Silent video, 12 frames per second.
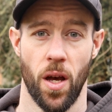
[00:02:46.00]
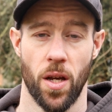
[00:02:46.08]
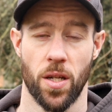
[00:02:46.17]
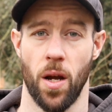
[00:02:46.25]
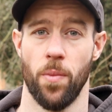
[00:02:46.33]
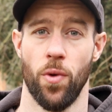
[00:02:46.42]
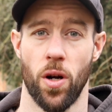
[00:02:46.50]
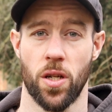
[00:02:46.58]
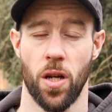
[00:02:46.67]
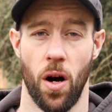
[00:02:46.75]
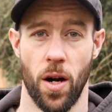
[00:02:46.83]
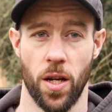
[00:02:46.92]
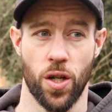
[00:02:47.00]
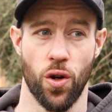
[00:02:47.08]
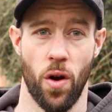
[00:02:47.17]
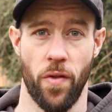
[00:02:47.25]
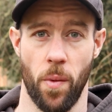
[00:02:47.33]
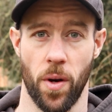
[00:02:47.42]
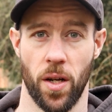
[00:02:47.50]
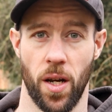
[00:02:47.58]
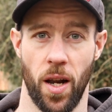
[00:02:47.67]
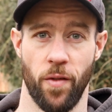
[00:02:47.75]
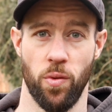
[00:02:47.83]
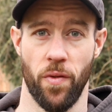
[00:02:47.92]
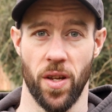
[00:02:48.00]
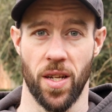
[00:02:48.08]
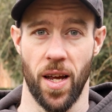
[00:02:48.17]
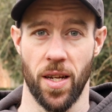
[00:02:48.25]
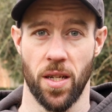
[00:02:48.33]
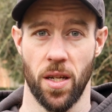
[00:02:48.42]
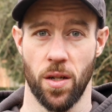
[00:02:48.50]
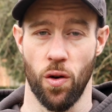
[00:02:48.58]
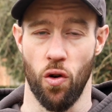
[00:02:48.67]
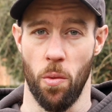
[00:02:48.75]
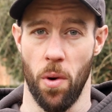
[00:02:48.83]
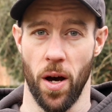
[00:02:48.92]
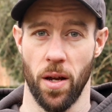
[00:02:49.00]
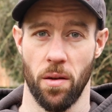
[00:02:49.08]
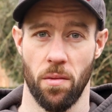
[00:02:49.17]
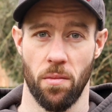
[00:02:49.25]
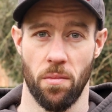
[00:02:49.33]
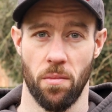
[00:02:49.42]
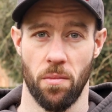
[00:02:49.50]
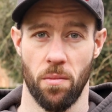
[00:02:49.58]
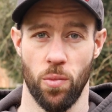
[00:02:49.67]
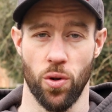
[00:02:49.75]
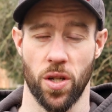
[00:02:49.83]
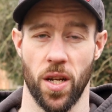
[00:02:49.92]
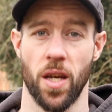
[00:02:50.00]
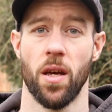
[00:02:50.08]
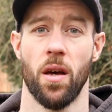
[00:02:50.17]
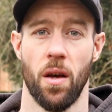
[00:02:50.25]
So I'm not entirely sure if I'm going to live with these laces or we'll see.